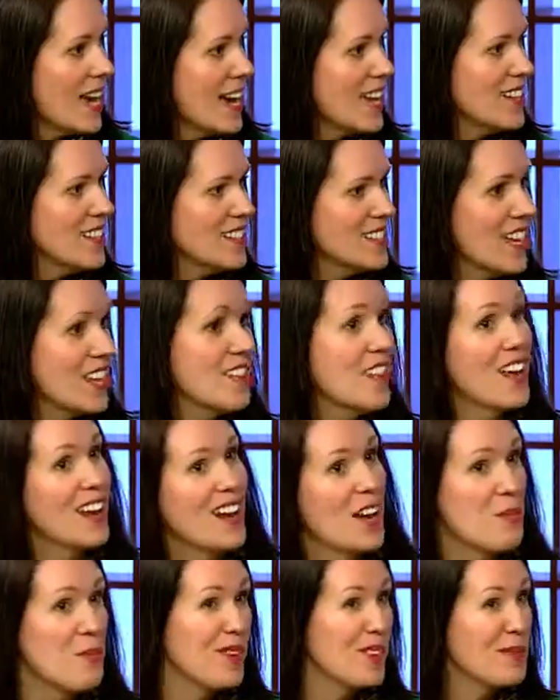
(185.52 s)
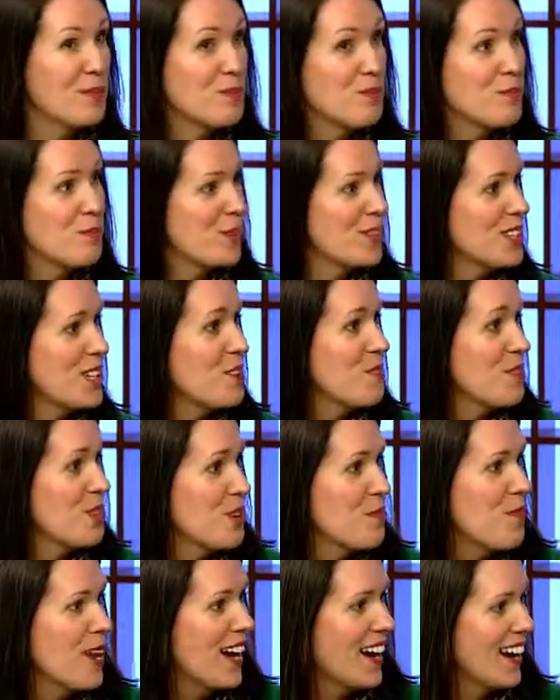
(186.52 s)
ends, and then I'm going to bring that
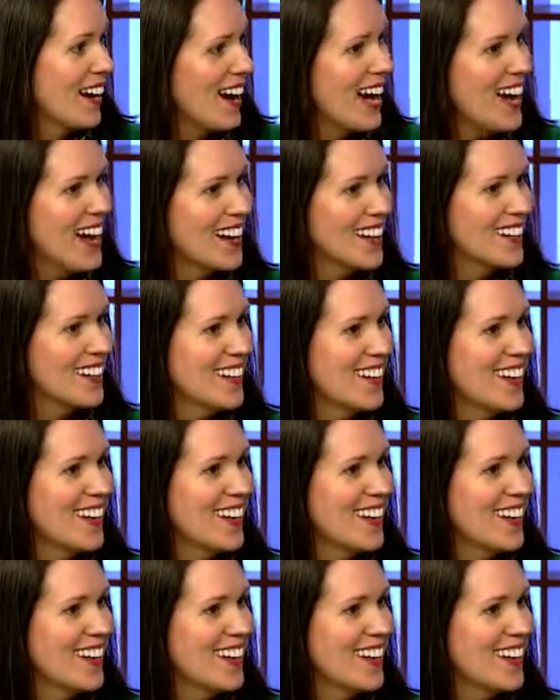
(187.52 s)
winner back on.